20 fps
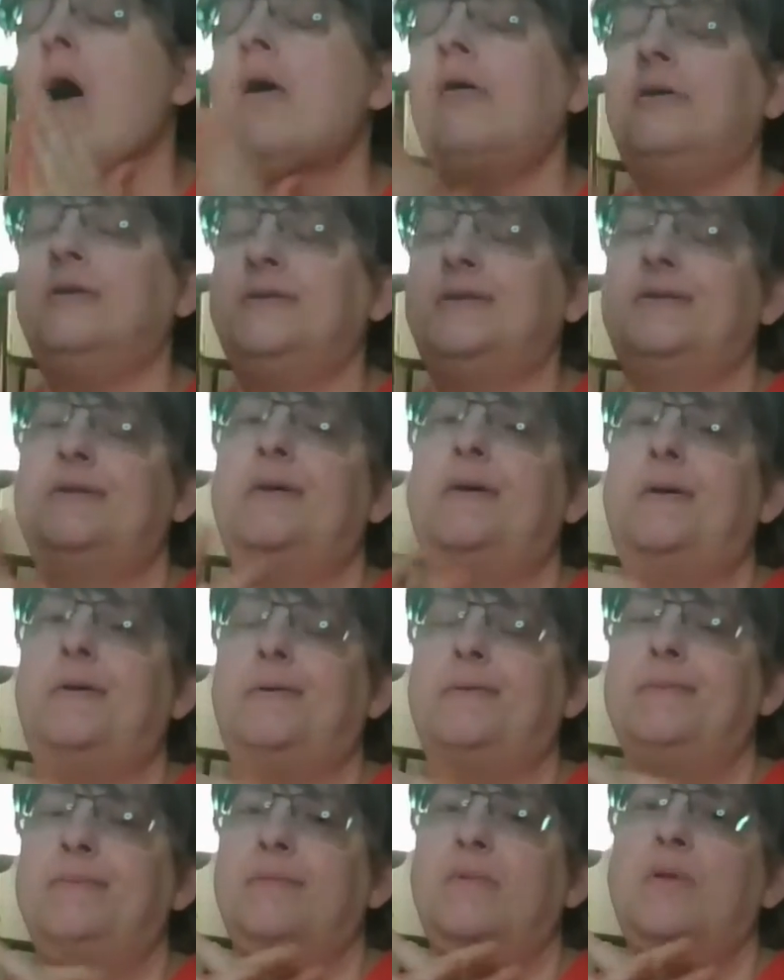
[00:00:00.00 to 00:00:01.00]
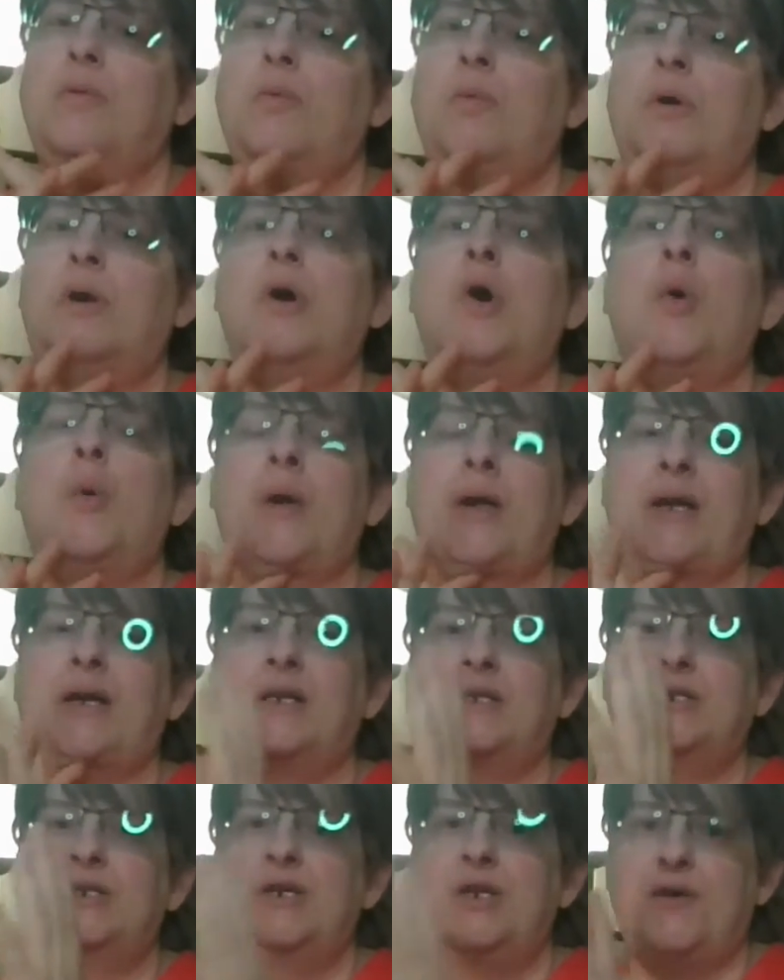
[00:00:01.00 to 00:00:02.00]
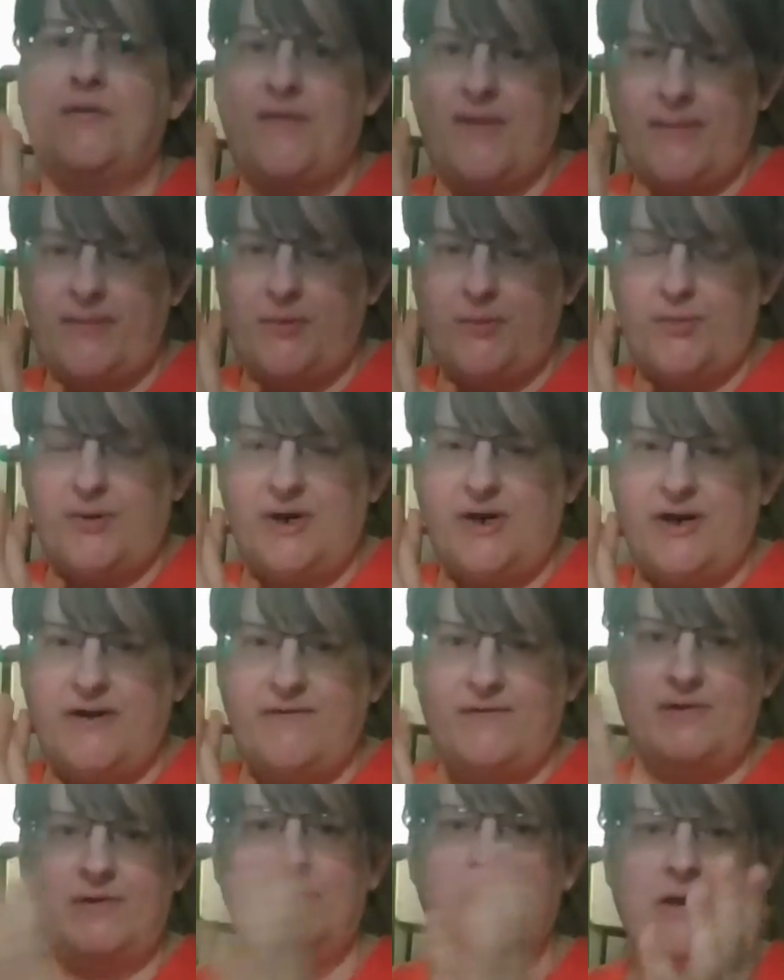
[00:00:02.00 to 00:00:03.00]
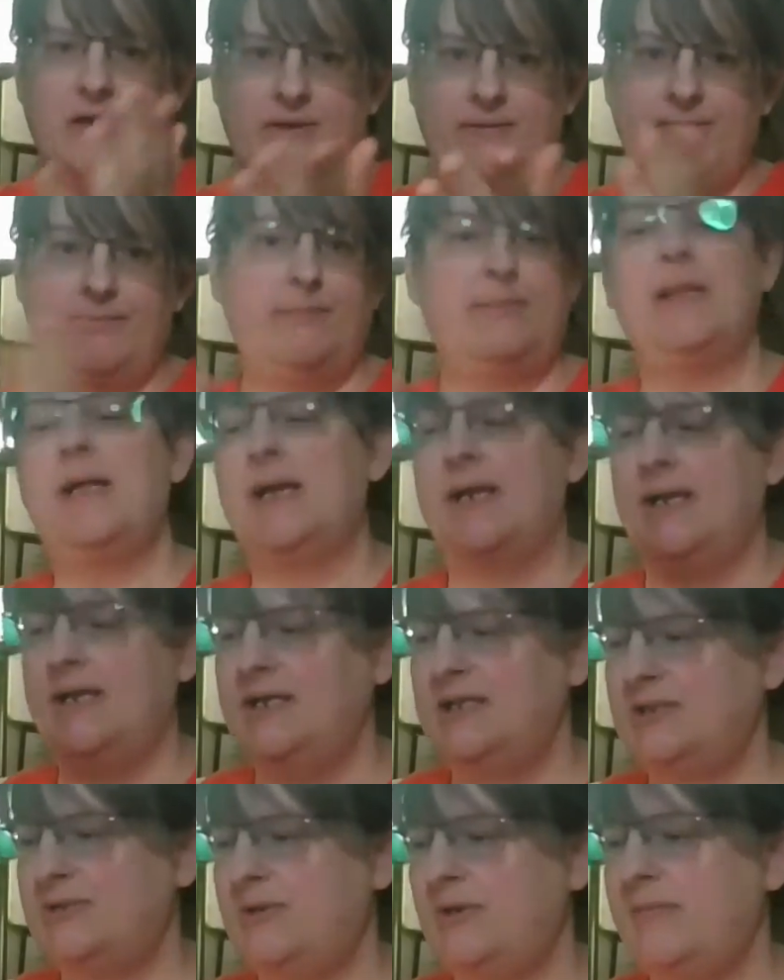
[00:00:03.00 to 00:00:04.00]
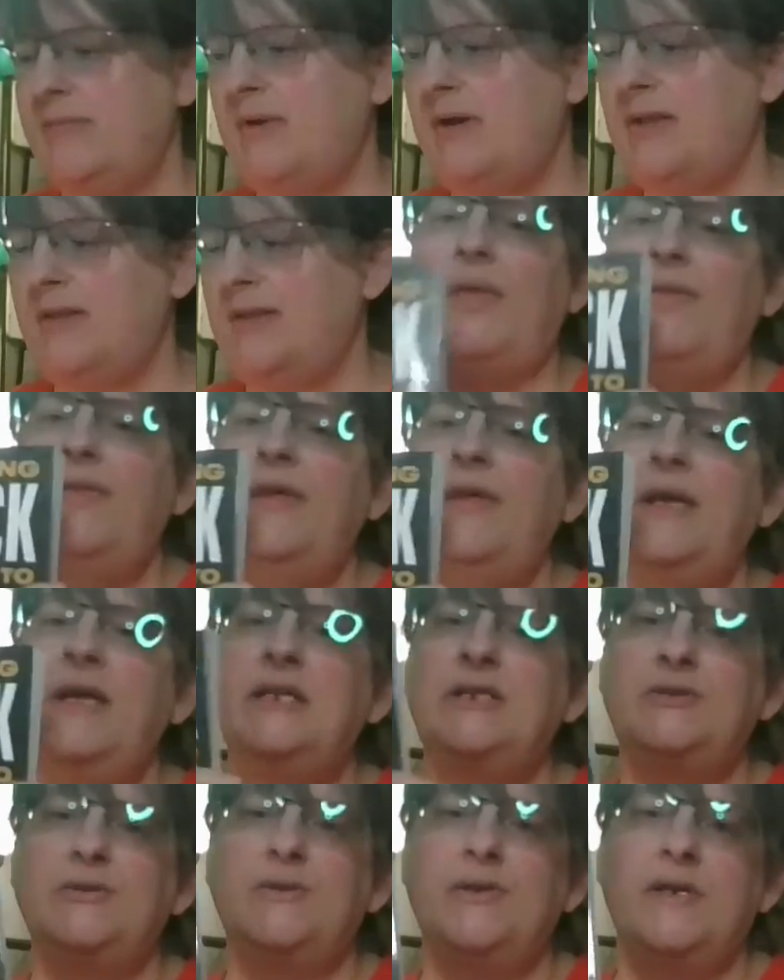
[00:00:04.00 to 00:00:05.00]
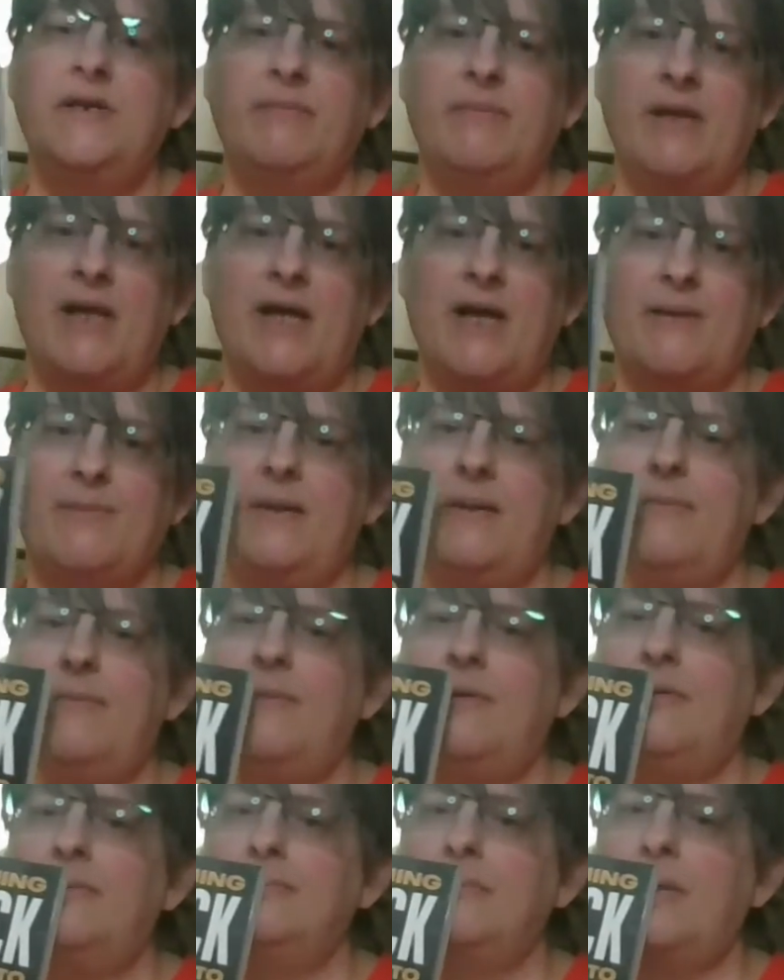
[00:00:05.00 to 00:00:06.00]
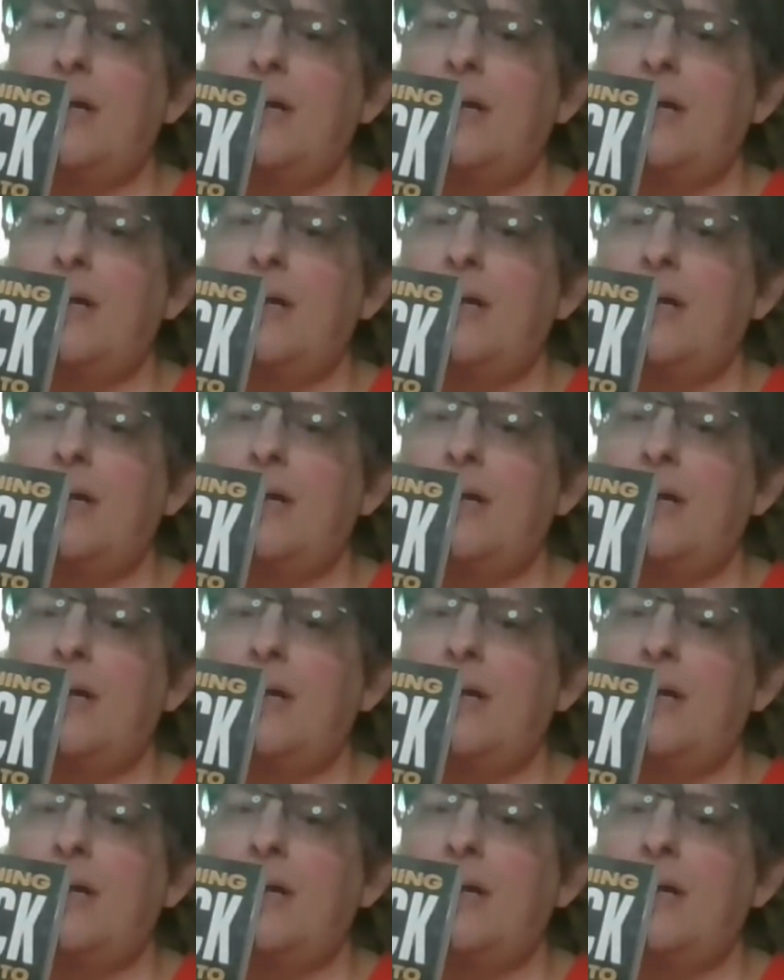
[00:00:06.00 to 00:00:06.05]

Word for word: also, we're going into February for Black History Month, the history of black people.